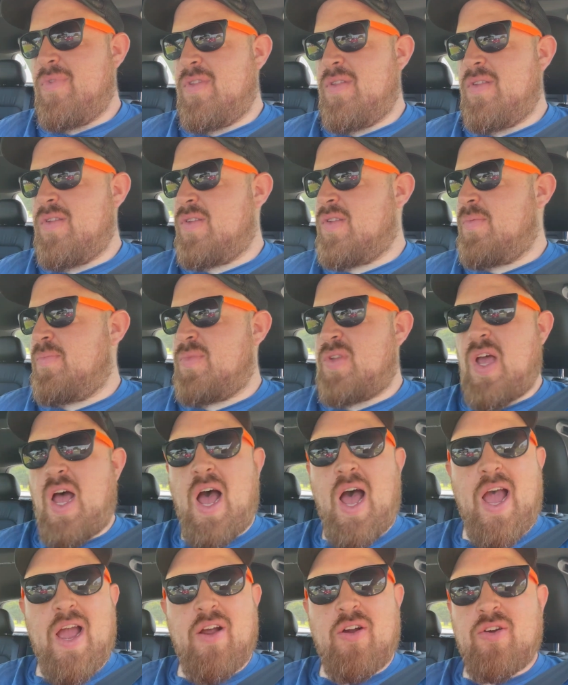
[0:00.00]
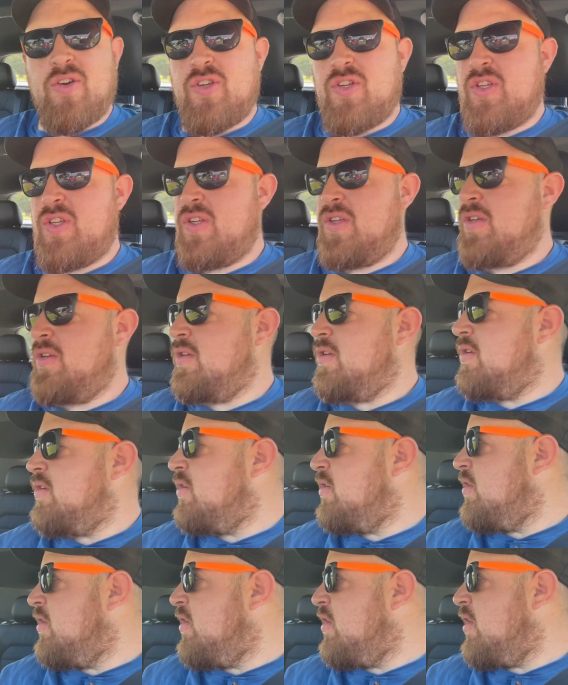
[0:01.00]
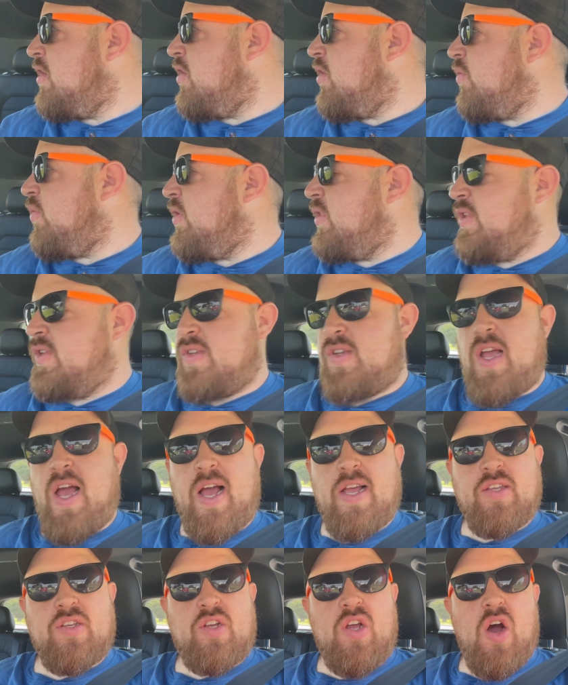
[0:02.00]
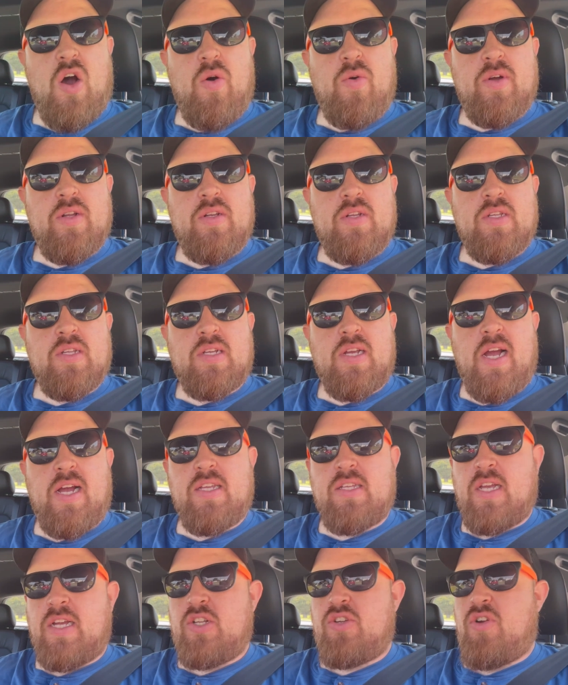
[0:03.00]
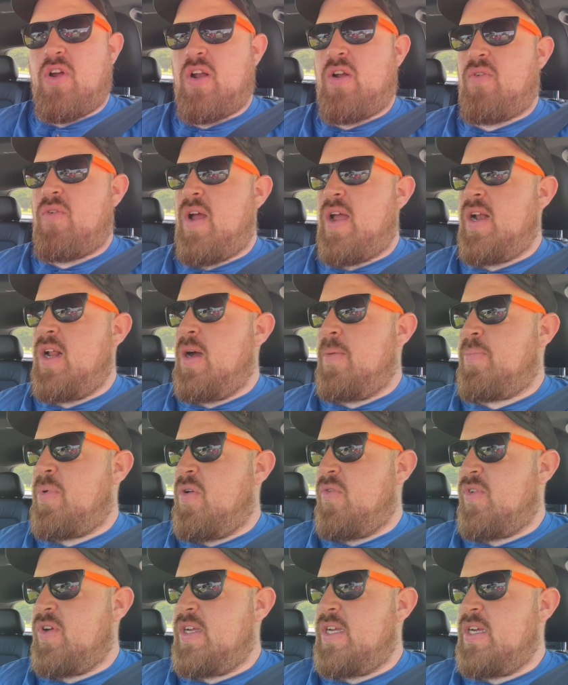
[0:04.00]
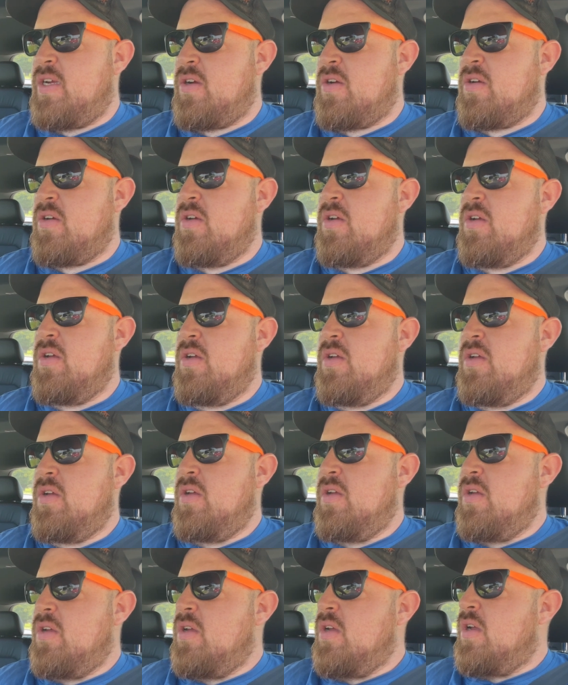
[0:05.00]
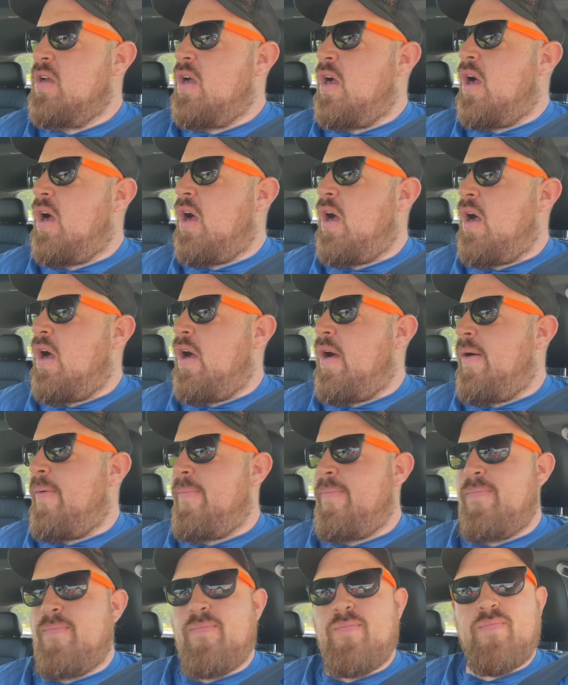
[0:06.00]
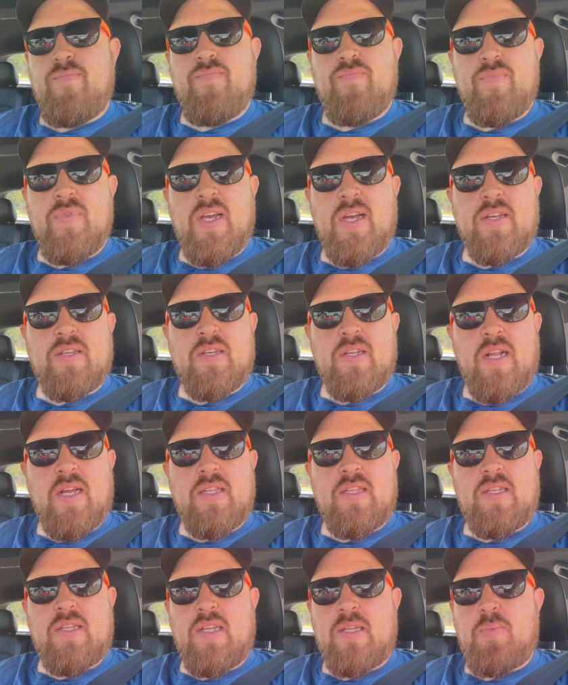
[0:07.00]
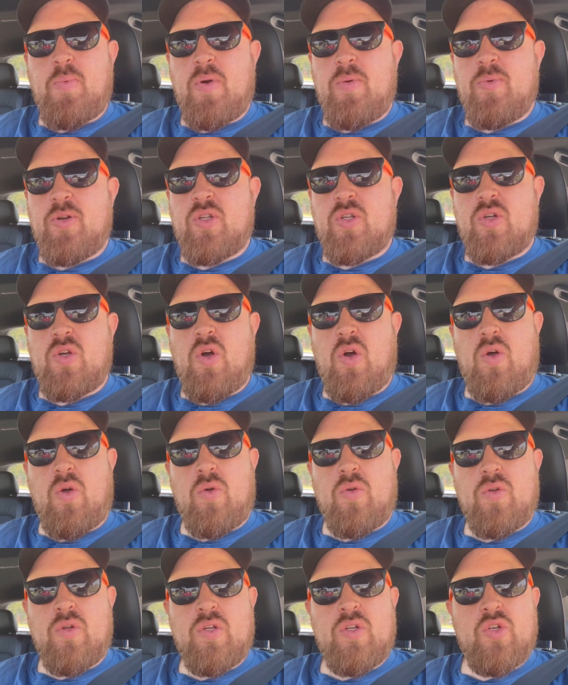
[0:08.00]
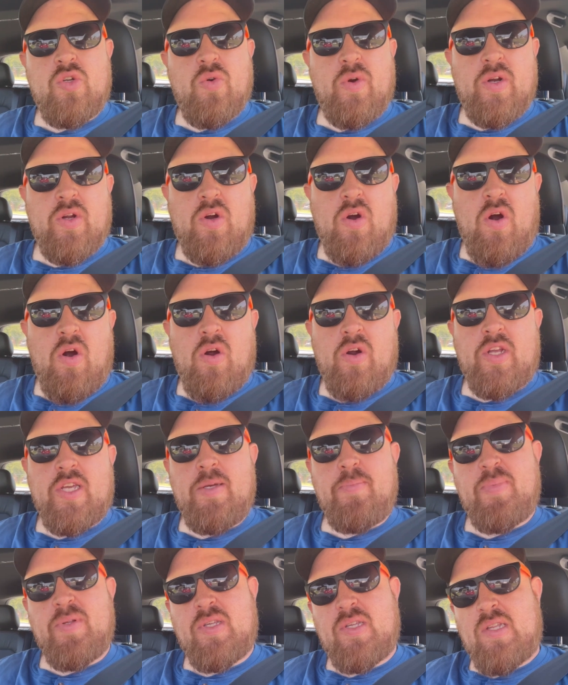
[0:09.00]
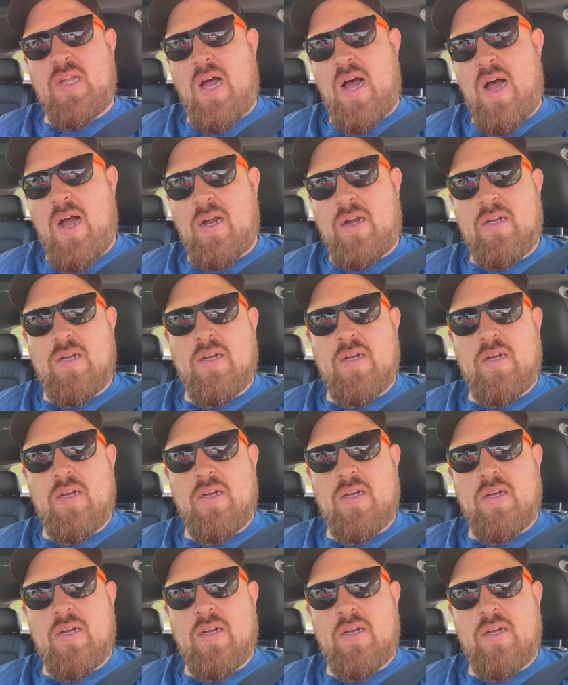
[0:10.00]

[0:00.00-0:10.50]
some tires. I don't know where this guy's going. This guy's like trying to ride up over here. Yeah, so that's pretty much the goal. Enjoy the car, keep it stock,